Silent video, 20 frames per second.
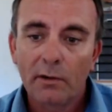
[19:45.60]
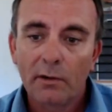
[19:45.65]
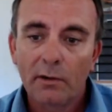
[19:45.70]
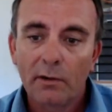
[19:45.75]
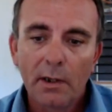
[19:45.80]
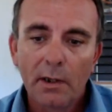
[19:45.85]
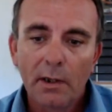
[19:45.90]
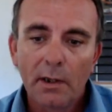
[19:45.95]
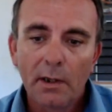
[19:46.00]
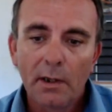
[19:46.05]

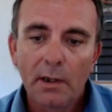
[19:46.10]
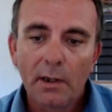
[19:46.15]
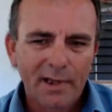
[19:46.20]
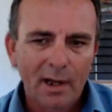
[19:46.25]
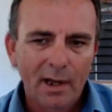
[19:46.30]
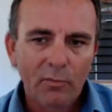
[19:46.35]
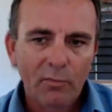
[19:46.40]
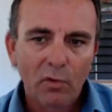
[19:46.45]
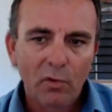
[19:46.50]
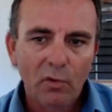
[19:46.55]
grow
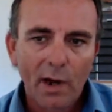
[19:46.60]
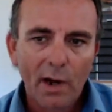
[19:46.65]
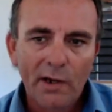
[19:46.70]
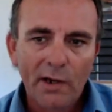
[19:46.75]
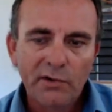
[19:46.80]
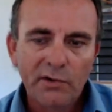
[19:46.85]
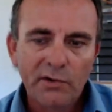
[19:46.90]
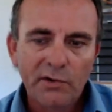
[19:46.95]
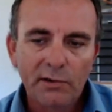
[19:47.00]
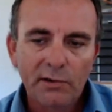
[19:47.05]

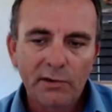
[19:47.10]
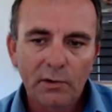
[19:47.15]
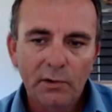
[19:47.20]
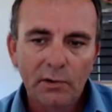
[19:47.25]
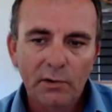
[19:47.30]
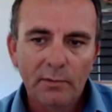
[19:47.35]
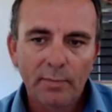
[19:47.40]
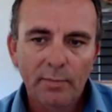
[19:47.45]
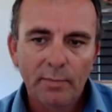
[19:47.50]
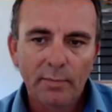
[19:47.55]
your
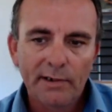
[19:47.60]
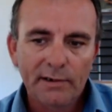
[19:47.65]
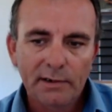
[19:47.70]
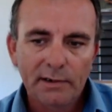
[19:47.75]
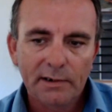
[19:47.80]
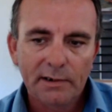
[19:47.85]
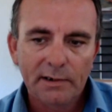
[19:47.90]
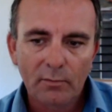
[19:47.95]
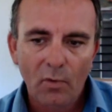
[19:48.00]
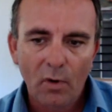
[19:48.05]

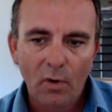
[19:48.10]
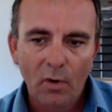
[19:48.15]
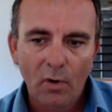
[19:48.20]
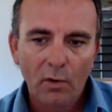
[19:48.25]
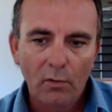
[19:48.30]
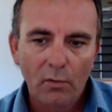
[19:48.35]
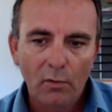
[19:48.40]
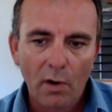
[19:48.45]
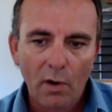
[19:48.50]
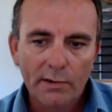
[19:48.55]
plants in
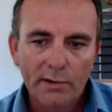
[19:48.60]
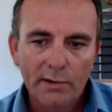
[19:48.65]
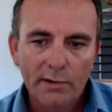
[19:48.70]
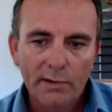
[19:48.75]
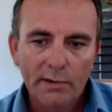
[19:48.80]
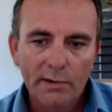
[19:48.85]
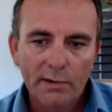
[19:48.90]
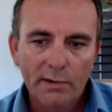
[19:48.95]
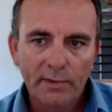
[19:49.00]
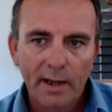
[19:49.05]

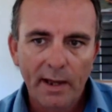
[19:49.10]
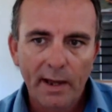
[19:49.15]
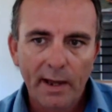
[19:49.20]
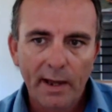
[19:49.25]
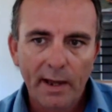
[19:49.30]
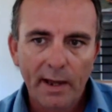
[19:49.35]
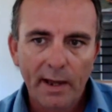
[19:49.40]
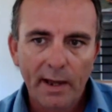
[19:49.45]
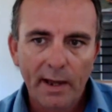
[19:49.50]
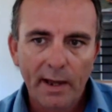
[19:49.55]
containers
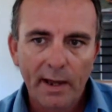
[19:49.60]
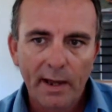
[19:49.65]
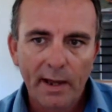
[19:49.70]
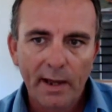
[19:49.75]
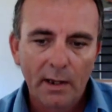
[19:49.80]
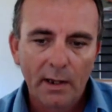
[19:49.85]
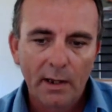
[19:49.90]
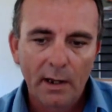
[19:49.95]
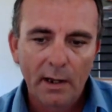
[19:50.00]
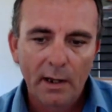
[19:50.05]

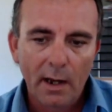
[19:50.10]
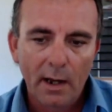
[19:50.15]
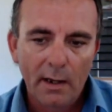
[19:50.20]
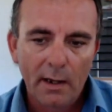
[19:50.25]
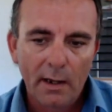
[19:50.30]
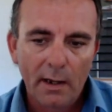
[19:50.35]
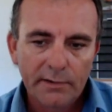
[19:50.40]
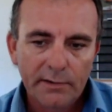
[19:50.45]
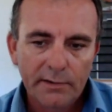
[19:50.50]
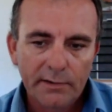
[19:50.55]
and
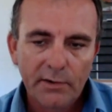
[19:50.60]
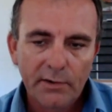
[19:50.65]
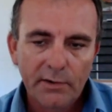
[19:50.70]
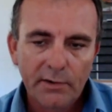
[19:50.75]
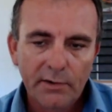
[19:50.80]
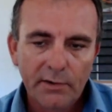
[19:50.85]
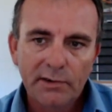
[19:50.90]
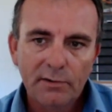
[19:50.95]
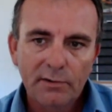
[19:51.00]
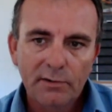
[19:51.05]

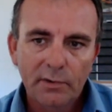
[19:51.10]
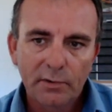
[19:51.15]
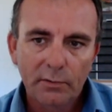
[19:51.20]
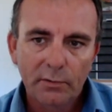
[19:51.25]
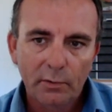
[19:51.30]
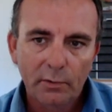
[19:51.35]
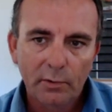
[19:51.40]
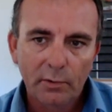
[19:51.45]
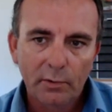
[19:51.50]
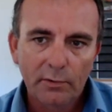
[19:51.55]
inoculate
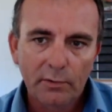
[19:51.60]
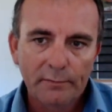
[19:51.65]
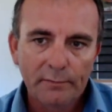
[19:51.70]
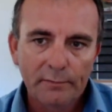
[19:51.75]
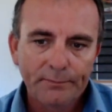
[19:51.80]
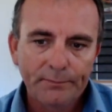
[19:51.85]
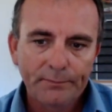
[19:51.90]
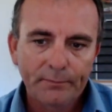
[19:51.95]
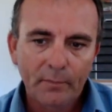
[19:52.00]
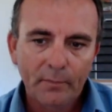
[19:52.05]
the
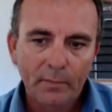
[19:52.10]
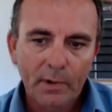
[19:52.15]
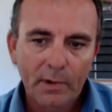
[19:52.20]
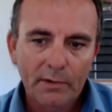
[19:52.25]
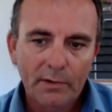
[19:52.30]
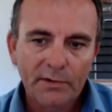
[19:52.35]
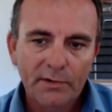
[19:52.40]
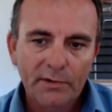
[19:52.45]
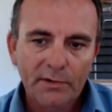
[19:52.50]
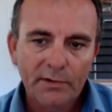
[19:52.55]
seed
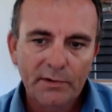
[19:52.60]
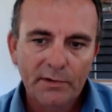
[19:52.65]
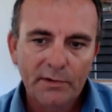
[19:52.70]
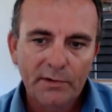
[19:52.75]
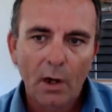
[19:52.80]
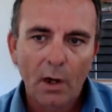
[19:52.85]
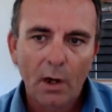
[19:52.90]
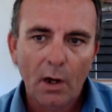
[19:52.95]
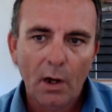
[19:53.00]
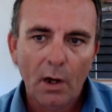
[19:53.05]
or the
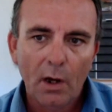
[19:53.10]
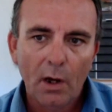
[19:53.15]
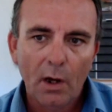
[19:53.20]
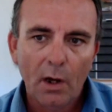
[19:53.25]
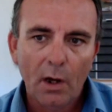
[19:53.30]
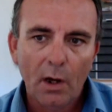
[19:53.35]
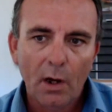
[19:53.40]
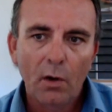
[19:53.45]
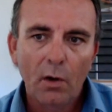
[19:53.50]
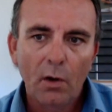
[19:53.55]
roots,
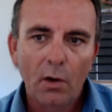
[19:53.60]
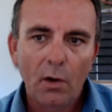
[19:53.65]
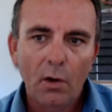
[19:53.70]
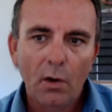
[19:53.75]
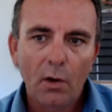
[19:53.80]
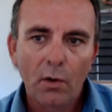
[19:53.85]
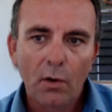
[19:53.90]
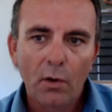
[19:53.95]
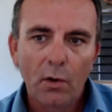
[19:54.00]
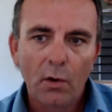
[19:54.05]
and
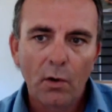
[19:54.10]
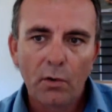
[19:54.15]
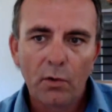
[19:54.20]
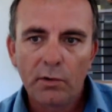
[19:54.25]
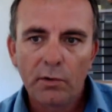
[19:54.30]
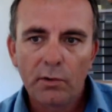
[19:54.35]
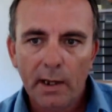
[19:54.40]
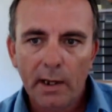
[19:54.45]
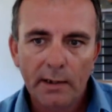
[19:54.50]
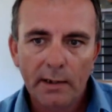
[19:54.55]
then you can
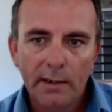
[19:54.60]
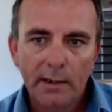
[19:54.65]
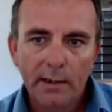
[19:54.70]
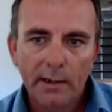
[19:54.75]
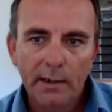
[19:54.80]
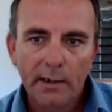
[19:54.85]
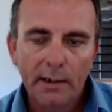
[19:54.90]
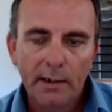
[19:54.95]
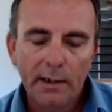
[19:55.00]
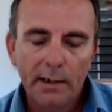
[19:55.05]

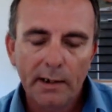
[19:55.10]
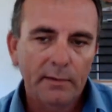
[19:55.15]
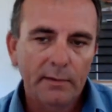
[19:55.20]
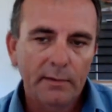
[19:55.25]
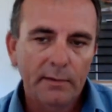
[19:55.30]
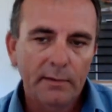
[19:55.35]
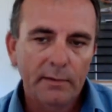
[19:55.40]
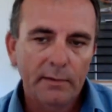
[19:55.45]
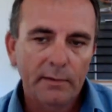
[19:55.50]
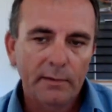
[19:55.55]
harvest that
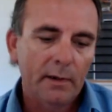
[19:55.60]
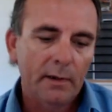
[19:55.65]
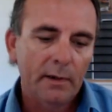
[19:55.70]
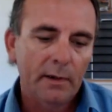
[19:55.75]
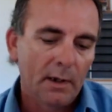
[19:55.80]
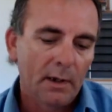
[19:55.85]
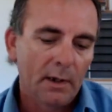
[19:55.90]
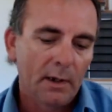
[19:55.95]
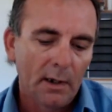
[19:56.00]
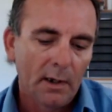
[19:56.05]

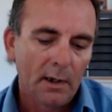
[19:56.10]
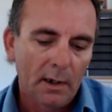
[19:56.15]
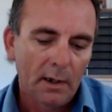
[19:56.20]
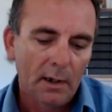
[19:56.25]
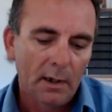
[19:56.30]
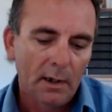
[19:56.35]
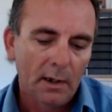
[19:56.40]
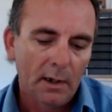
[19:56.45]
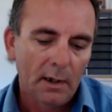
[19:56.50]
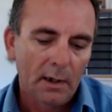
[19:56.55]
inoculation,
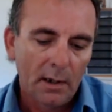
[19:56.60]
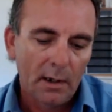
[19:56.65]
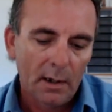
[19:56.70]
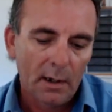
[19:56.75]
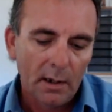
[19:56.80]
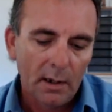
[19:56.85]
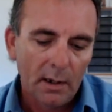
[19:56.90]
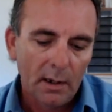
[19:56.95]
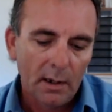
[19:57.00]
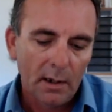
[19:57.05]
the
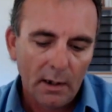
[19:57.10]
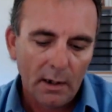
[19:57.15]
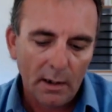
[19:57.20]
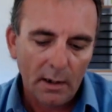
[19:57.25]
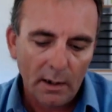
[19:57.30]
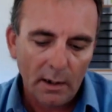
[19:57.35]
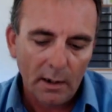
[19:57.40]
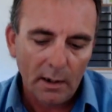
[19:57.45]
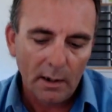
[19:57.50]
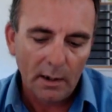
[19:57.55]
spores that
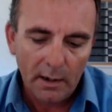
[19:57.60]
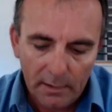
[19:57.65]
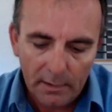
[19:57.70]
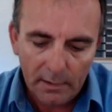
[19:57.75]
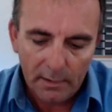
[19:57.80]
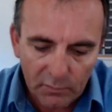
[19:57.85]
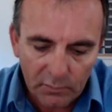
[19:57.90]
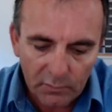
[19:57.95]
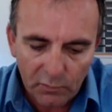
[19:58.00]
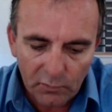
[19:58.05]
come from
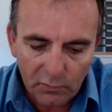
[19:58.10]
that.